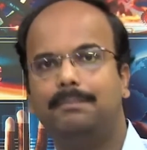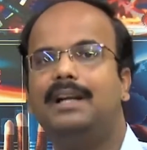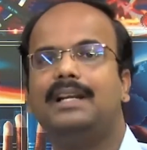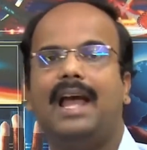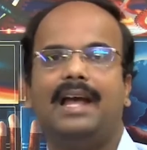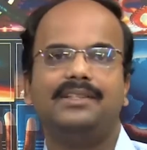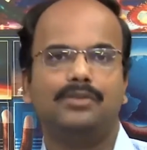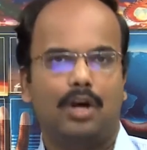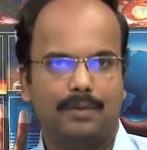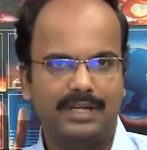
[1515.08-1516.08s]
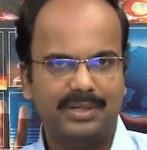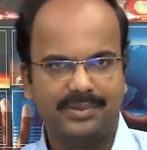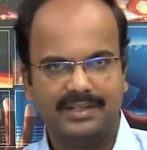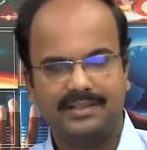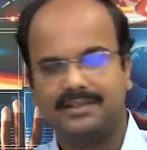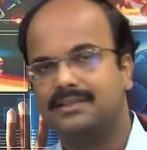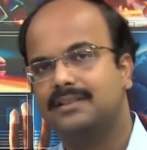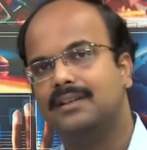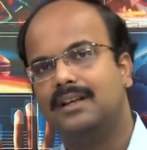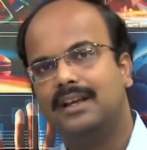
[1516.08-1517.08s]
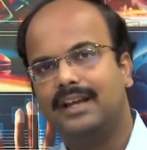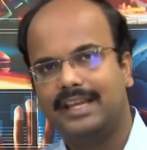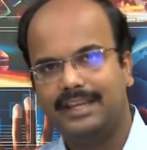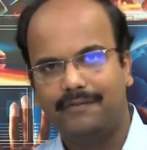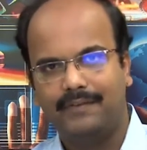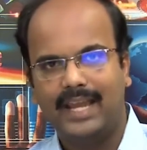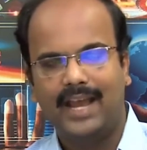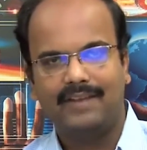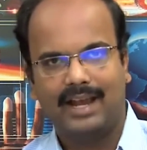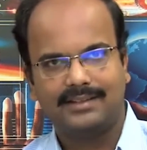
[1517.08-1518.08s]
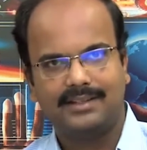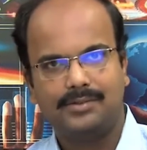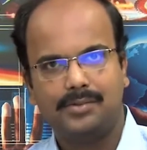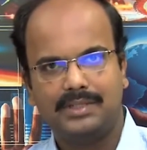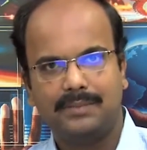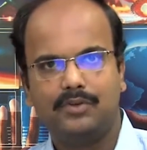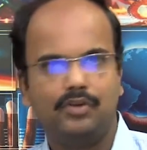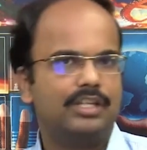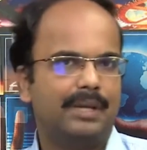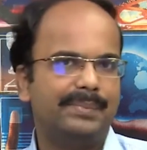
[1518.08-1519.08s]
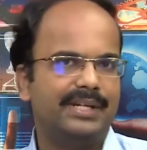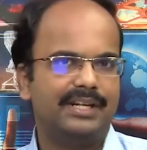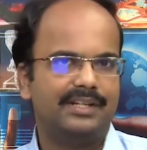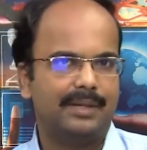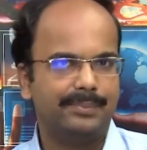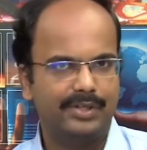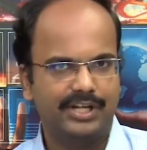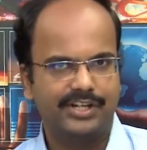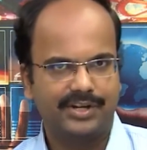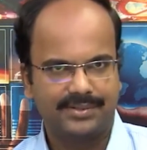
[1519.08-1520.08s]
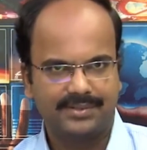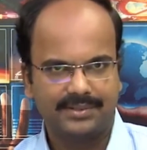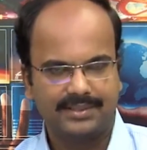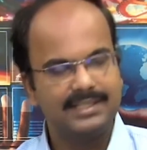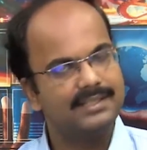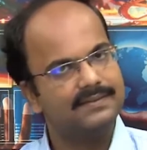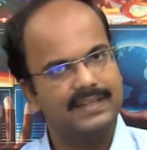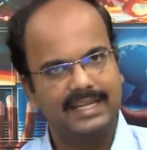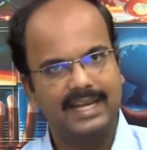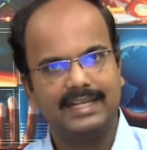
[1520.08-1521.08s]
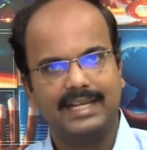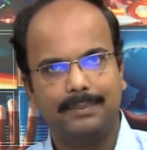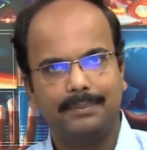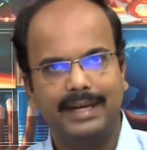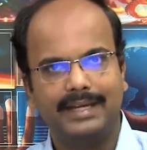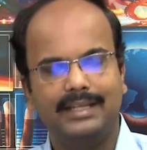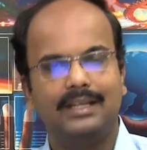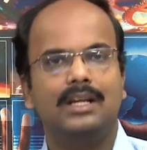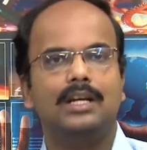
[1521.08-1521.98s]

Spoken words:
But as normal users, if we have access to some good computation resources, we can combine